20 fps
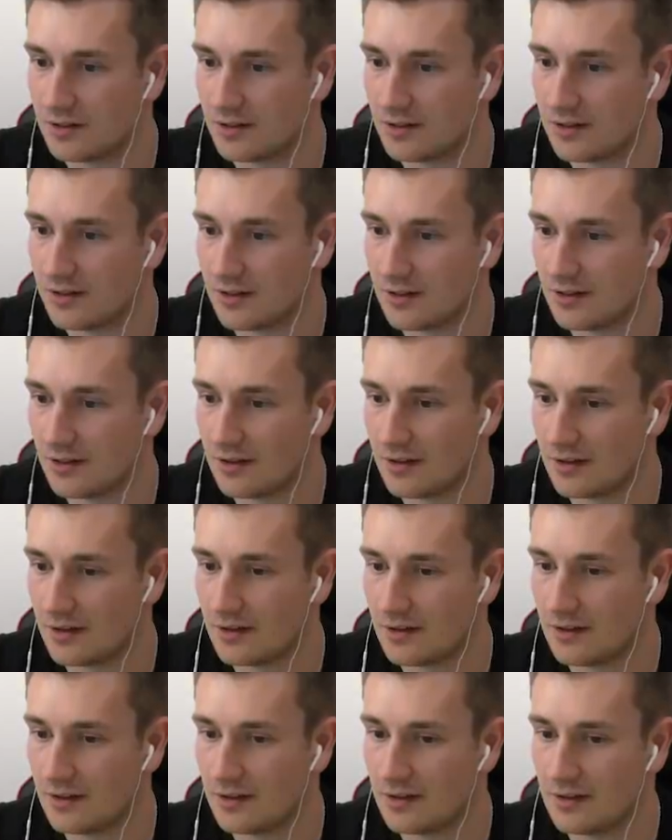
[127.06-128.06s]
Turn to
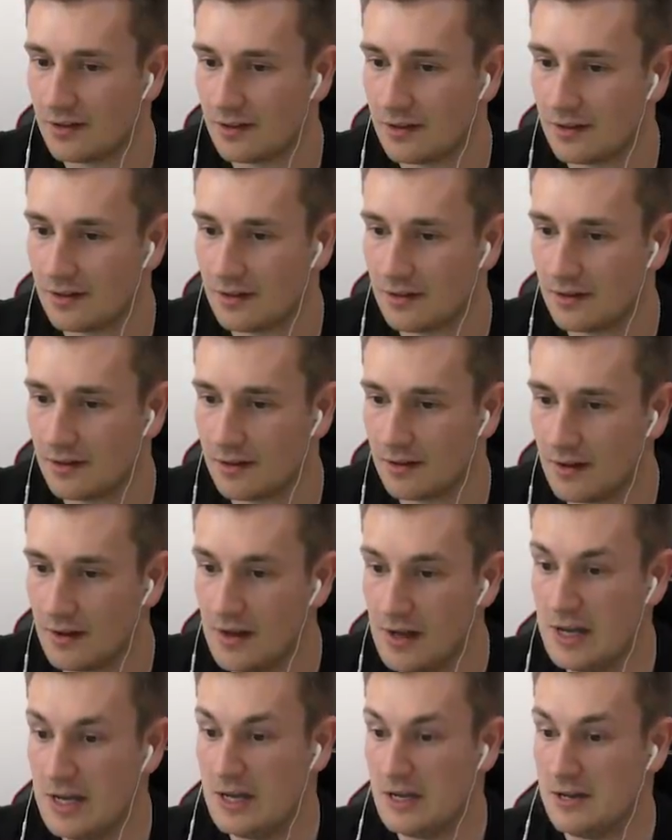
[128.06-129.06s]
the left.
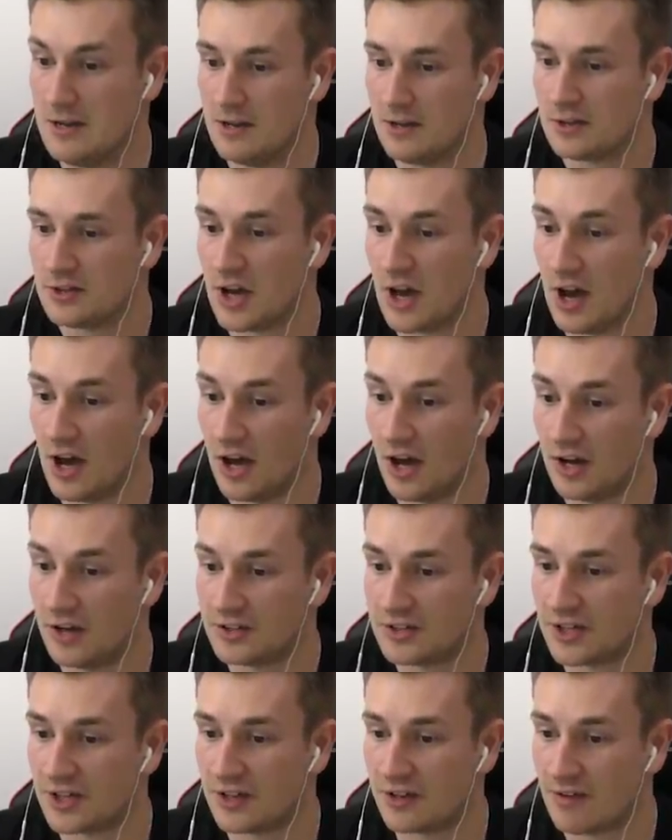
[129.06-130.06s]
Two humps Turn this
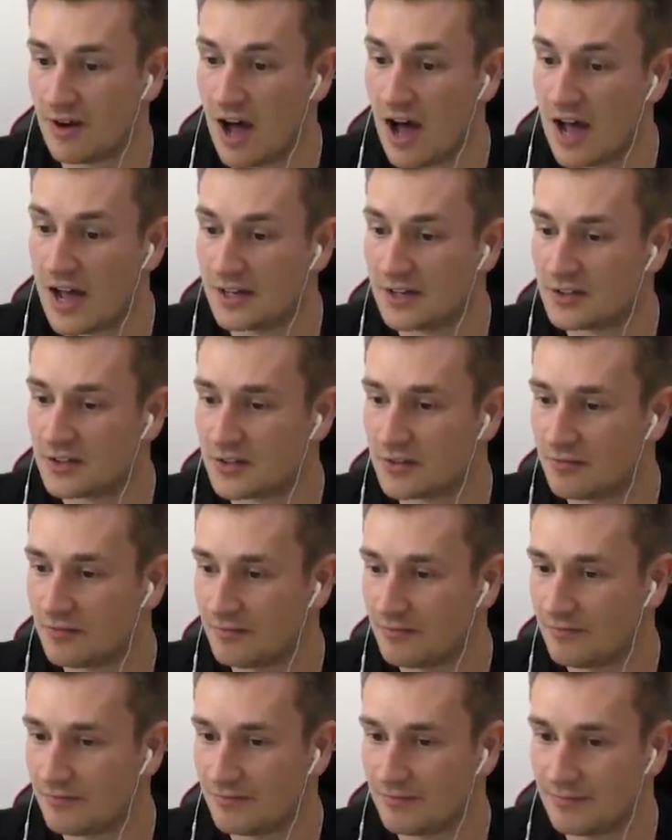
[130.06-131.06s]
time. To the right. Right. I'm
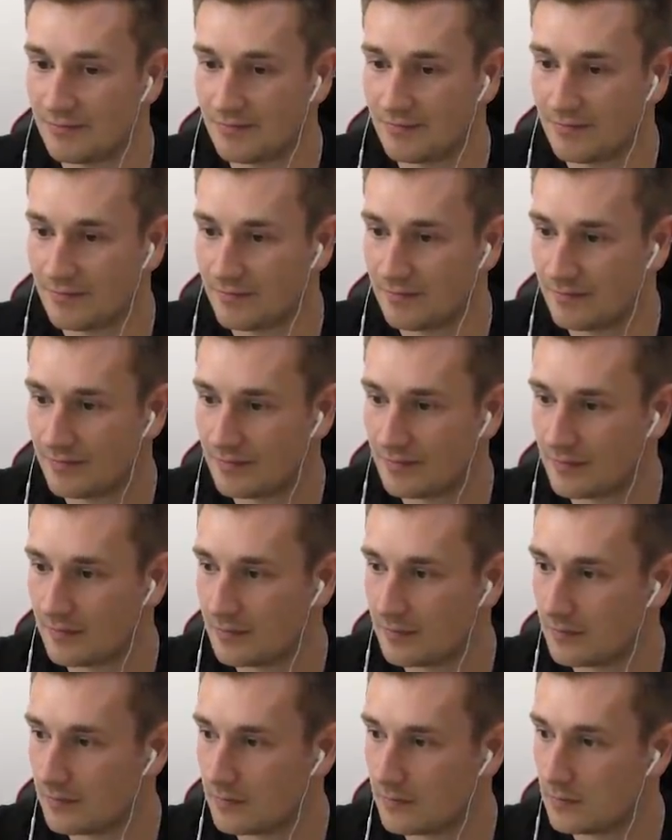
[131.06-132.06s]
staying defence.
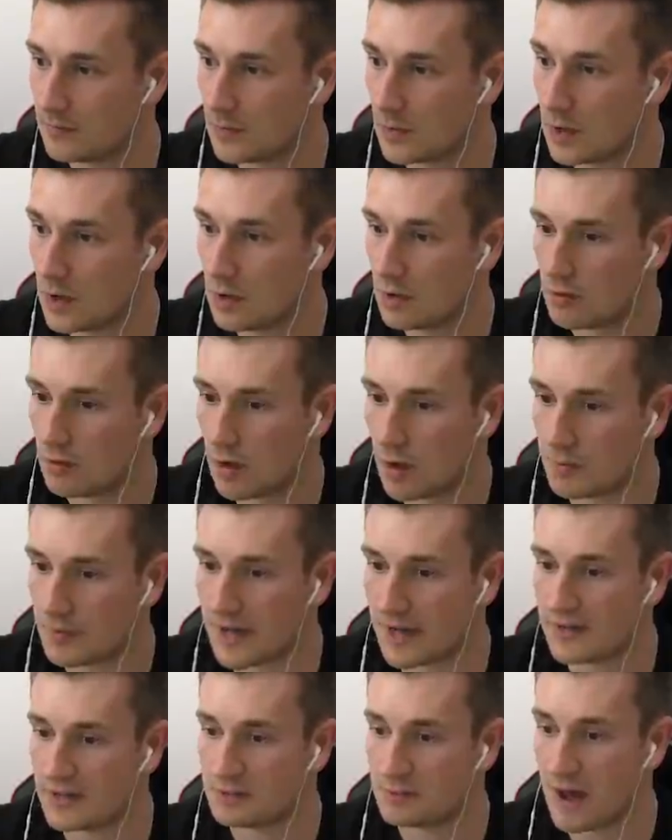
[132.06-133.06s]
I'm
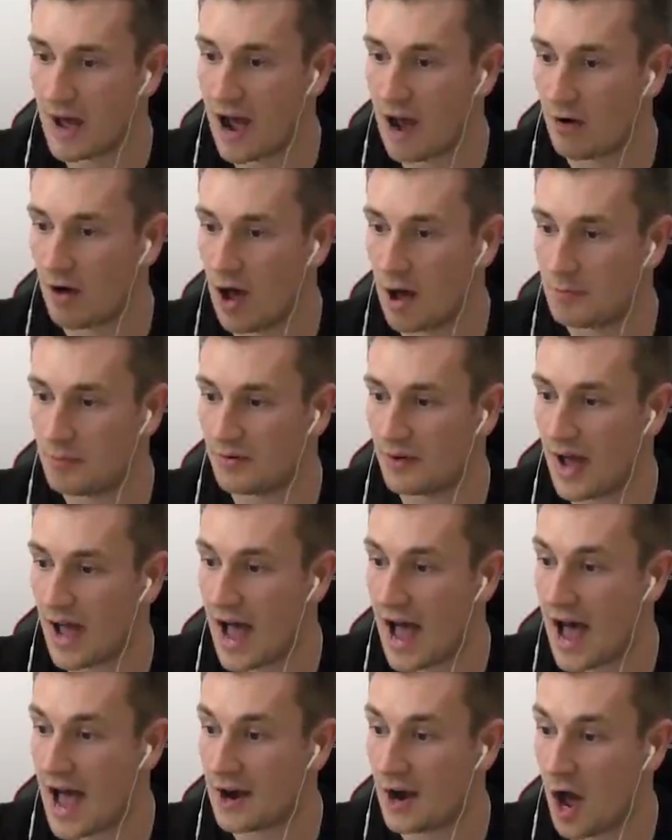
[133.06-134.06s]
getting this power up. Oh, hello,
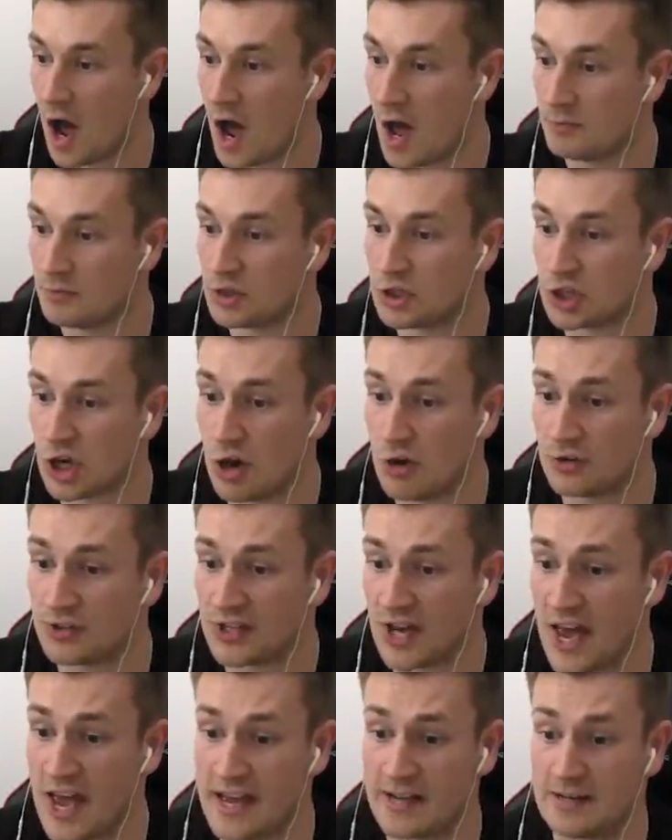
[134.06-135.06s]
and hello. I'm shooting. Wait,
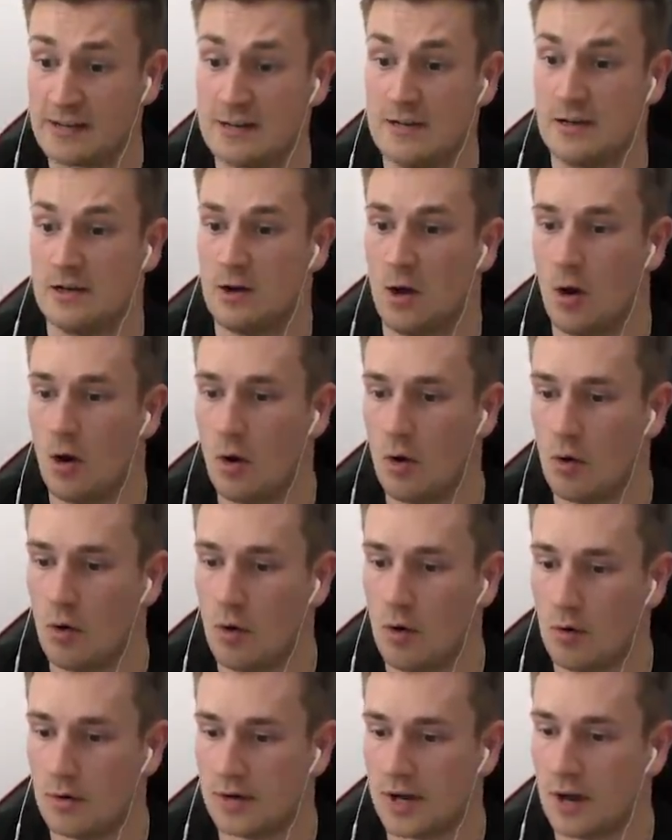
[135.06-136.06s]
no, no, no, no.
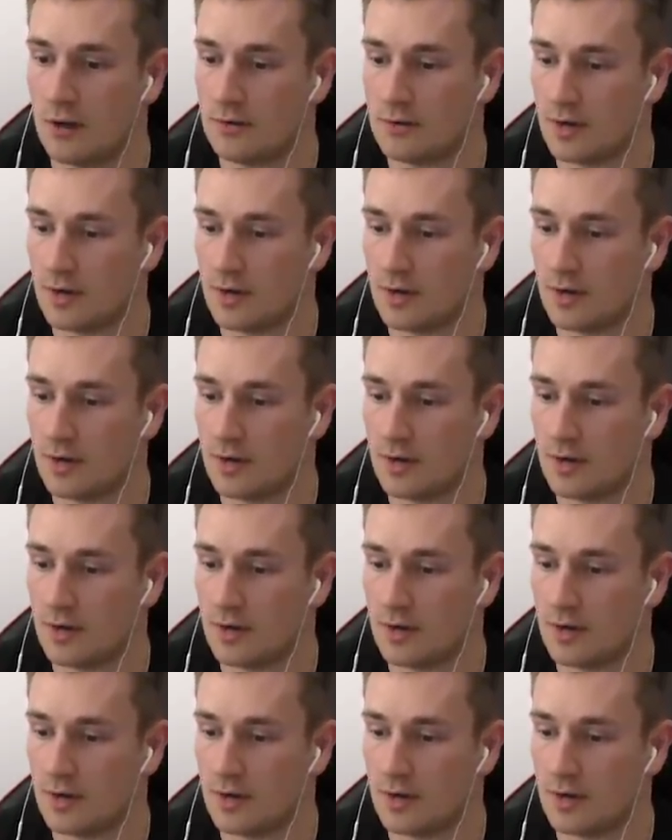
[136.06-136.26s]
oh, no.